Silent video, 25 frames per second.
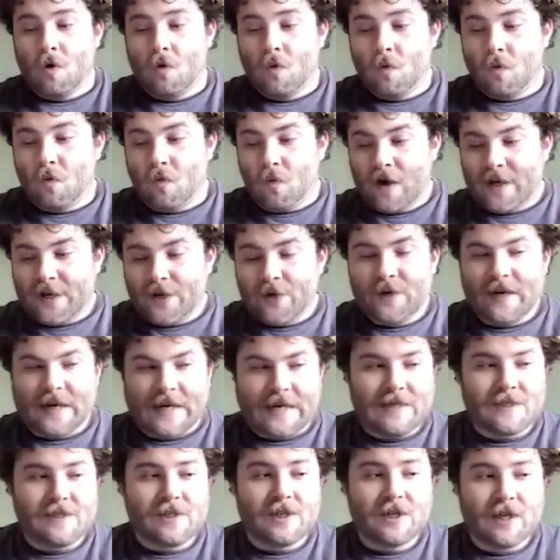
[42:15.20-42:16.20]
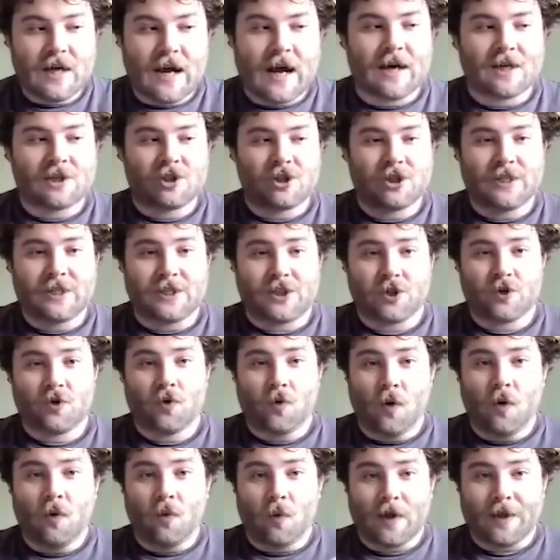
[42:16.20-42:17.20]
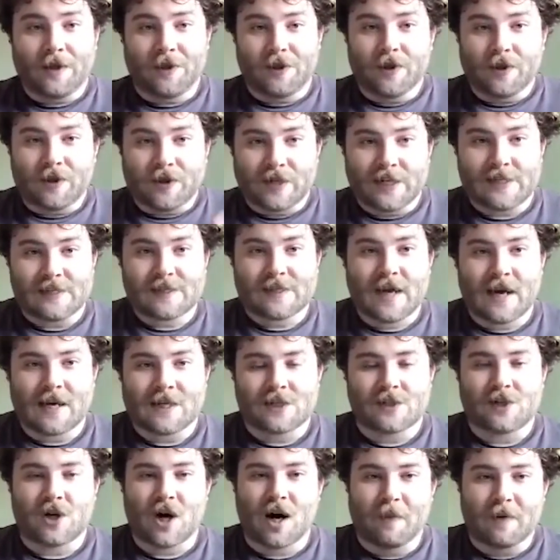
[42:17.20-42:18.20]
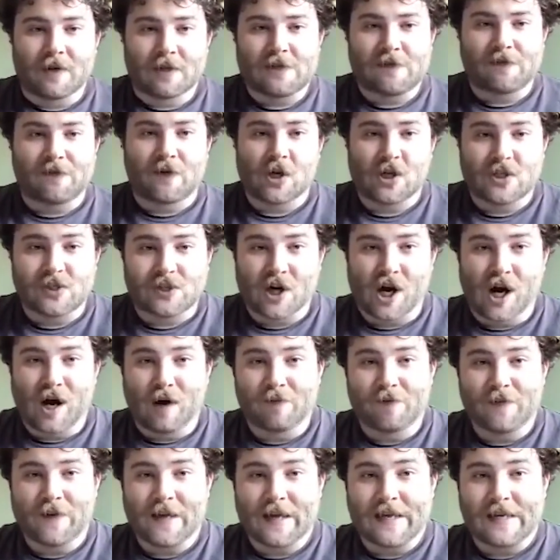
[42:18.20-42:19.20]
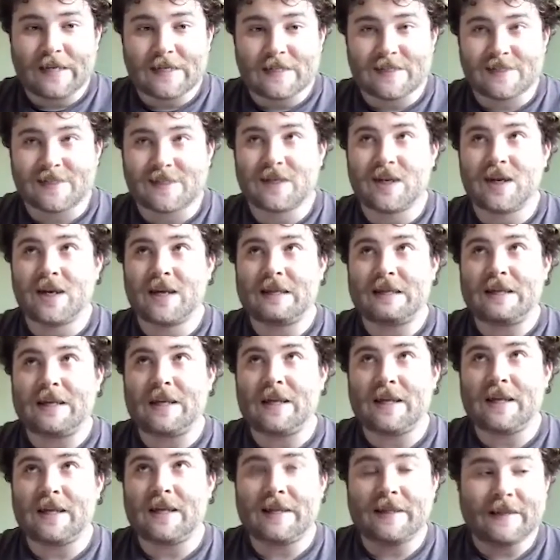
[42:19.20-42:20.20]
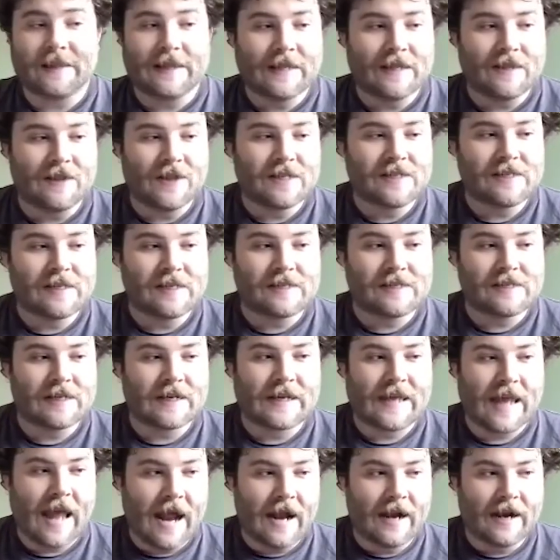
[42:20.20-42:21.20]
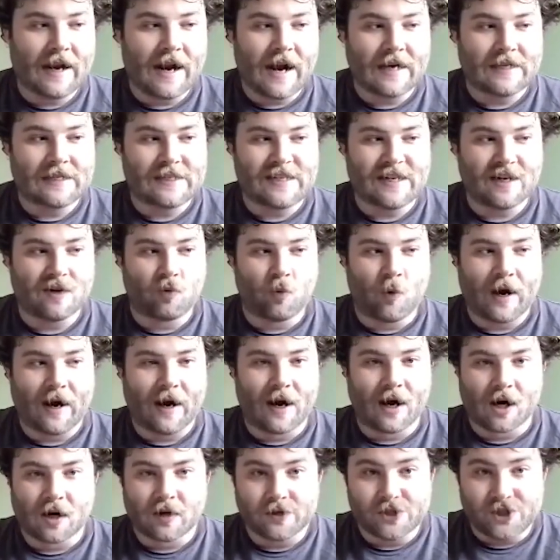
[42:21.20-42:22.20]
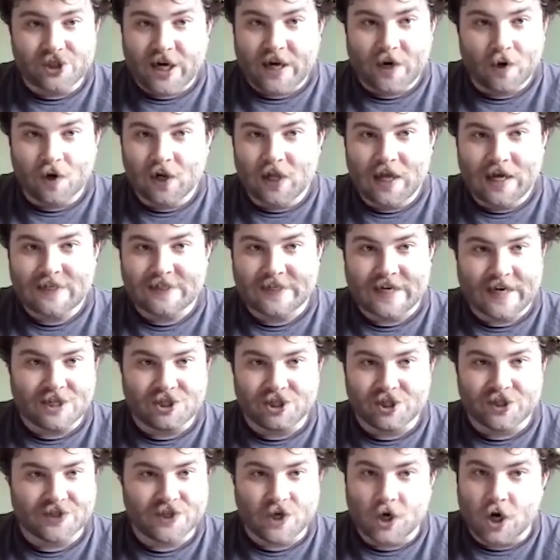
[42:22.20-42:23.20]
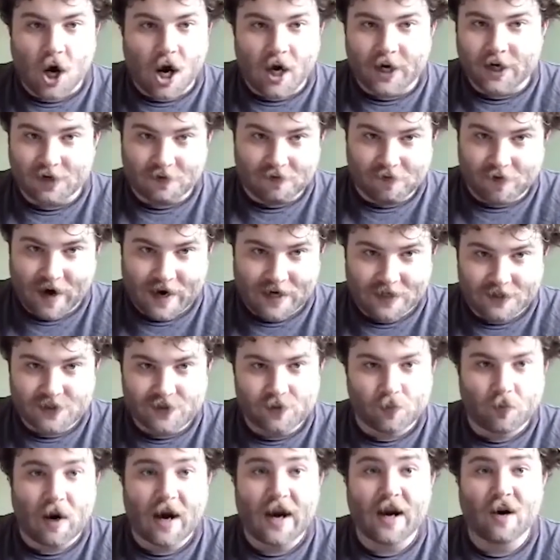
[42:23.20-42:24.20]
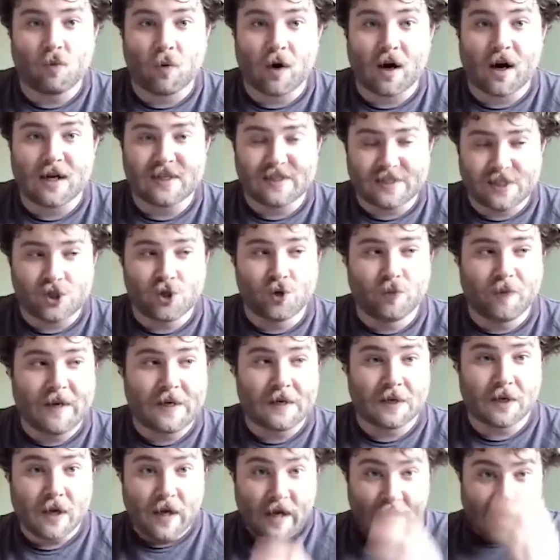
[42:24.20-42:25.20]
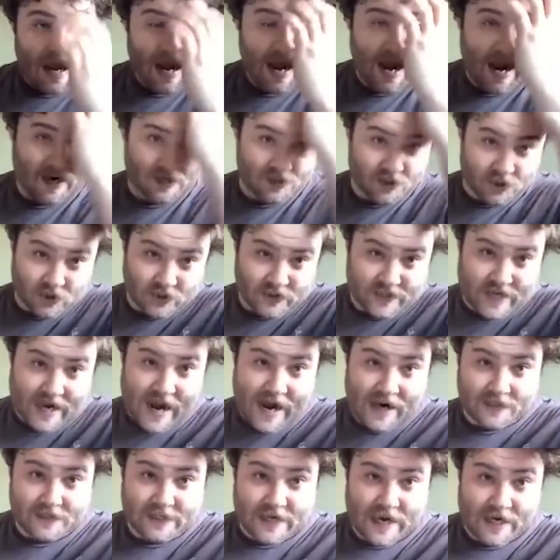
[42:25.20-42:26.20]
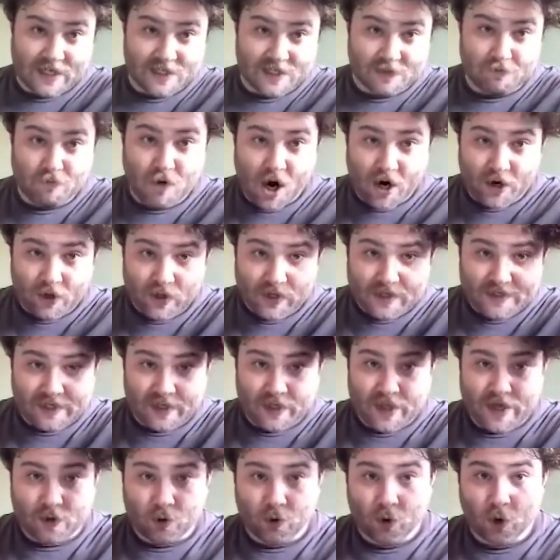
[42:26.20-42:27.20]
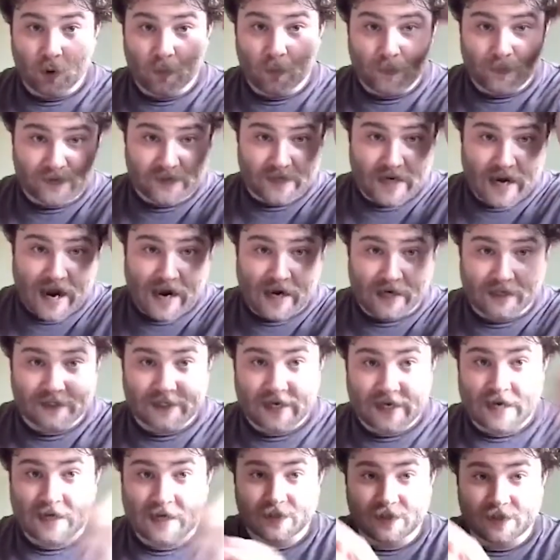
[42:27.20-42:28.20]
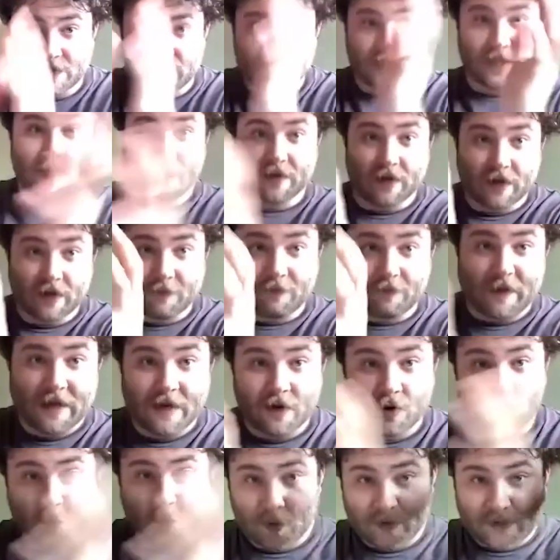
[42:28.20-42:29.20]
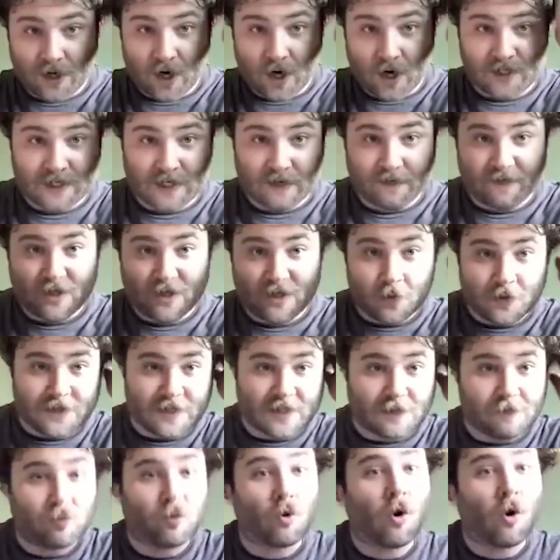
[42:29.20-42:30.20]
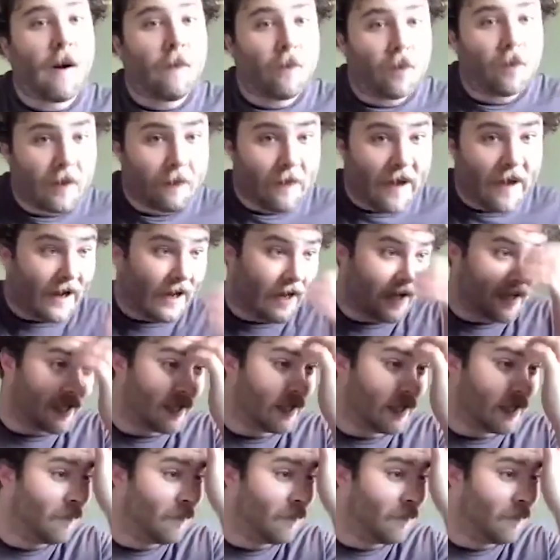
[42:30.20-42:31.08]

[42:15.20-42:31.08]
what you need to actually do with these kinds of topics, first off, is this is again an idea where generalizations are not your friend. Right? We're assuming actors act as monoliths and that groups act as like big groups and not as individuals is probably a bad idea.